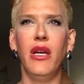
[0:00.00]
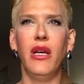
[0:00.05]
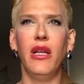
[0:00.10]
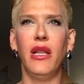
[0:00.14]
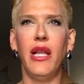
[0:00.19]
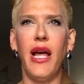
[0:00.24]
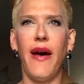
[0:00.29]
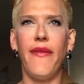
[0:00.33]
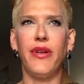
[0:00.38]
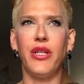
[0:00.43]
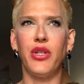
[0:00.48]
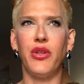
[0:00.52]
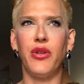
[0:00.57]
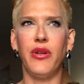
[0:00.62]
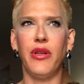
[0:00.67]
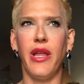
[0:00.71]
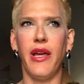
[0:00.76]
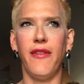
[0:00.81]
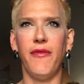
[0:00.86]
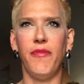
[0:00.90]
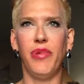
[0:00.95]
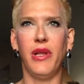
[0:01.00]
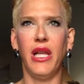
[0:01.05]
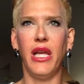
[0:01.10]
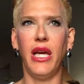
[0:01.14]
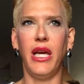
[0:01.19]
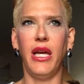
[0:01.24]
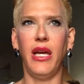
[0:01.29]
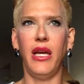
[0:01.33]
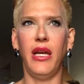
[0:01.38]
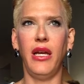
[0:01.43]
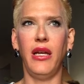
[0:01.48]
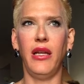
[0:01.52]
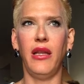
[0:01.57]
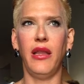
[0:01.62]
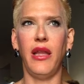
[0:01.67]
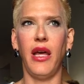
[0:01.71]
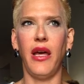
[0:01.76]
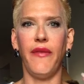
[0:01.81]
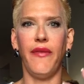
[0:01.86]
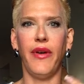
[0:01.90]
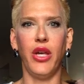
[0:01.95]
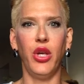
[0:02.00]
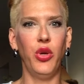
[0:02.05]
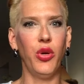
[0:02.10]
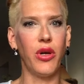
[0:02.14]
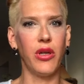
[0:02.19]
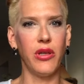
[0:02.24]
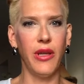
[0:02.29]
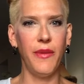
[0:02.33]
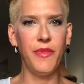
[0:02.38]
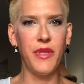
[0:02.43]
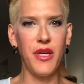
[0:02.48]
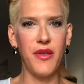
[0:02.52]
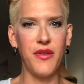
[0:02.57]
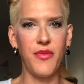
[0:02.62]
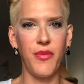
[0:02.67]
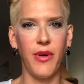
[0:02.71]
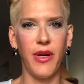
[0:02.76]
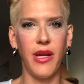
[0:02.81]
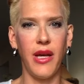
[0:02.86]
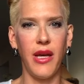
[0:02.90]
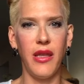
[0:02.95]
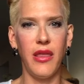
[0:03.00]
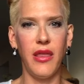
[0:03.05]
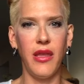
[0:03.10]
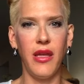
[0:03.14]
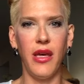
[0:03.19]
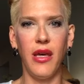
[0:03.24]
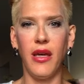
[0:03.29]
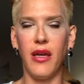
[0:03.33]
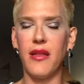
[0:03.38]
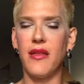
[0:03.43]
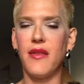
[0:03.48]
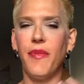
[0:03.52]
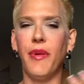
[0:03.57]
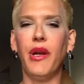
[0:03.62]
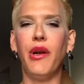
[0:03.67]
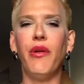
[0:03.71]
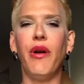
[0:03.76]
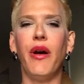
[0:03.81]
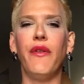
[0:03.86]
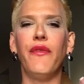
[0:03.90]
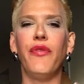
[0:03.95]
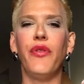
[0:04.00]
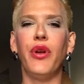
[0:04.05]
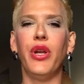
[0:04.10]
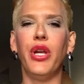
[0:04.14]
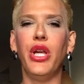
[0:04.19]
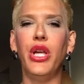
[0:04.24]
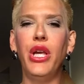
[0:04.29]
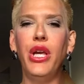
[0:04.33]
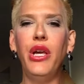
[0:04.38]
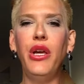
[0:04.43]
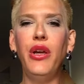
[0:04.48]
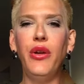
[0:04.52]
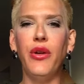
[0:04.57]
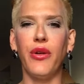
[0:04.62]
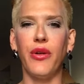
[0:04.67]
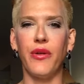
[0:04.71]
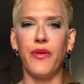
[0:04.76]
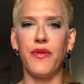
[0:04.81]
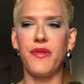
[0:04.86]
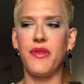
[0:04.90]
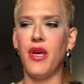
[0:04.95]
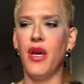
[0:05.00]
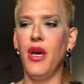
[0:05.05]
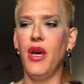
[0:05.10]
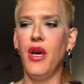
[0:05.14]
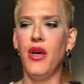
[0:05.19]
lavender, they have plain, they have a eucalyptus one, I think. It's been around for years.